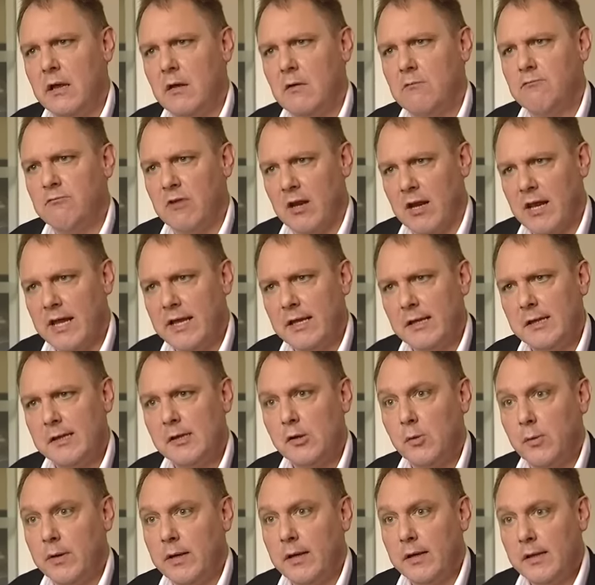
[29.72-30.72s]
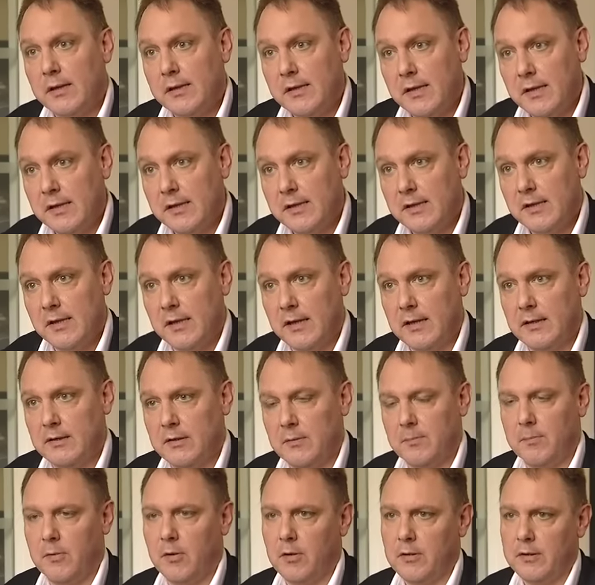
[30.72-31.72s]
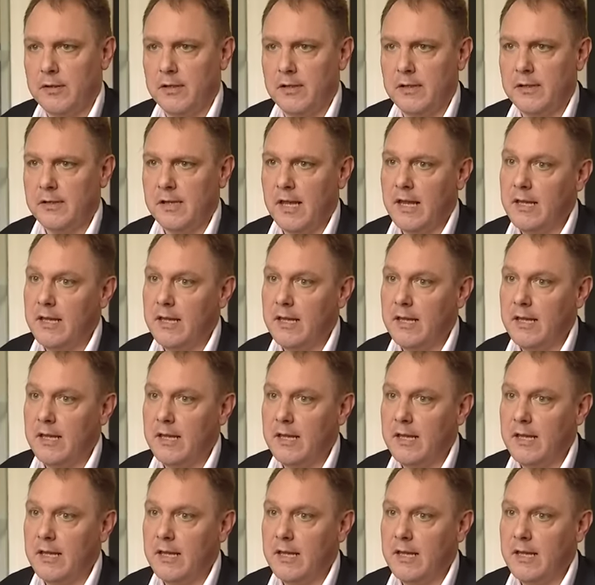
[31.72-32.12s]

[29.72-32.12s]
relates to existing deposits